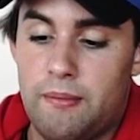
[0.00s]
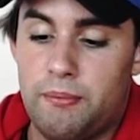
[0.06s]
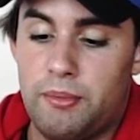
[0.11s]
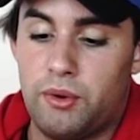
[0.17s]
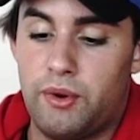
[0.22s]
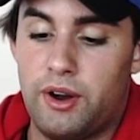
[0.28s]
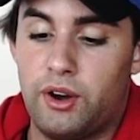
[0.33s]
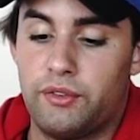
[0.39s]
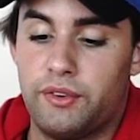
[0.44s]

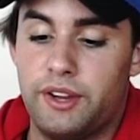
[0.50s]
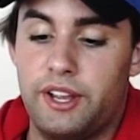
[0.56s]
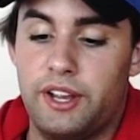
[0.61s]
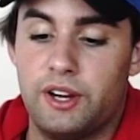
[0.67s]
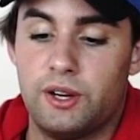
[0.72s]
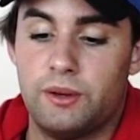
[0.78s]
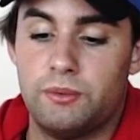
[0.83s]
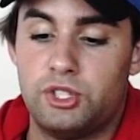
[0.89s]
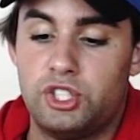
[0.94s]
But right over
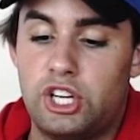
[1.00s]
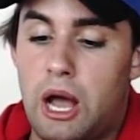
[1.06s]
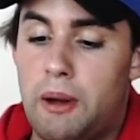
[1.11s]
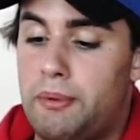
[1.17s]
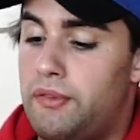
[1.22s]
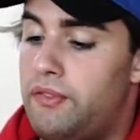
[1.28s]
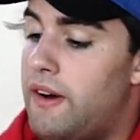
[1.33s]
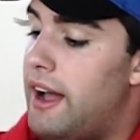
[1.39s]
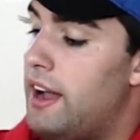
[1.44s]
here,
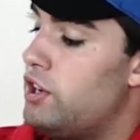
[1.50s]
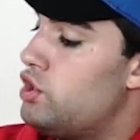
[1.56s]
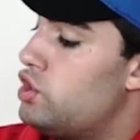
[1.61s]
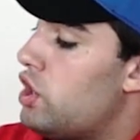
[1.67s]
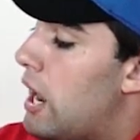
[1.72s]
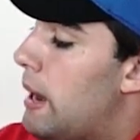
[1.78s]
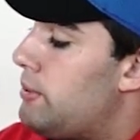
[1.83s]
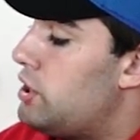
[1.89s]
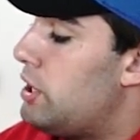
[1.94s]
Shopify and
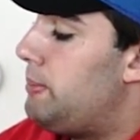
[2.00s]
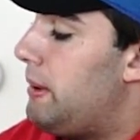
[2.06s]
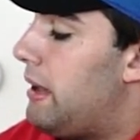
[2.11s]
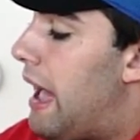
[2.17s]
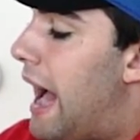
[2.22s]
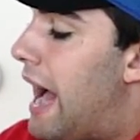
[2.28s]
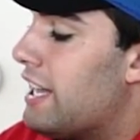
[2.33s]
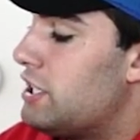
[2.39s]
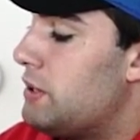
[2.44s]

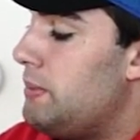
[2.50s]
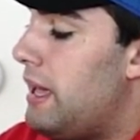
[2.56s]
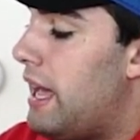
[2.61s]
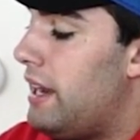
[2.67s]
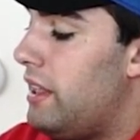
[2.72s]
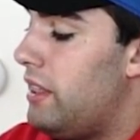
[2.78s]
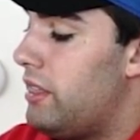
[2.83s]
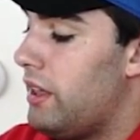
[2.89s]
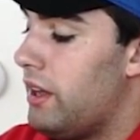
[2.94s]
Dropshipping, ask me
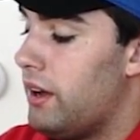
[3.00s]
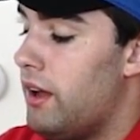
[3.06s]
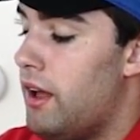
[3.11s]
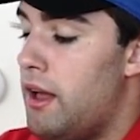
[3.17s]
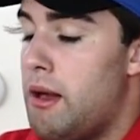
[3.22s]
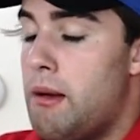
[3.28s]
anything.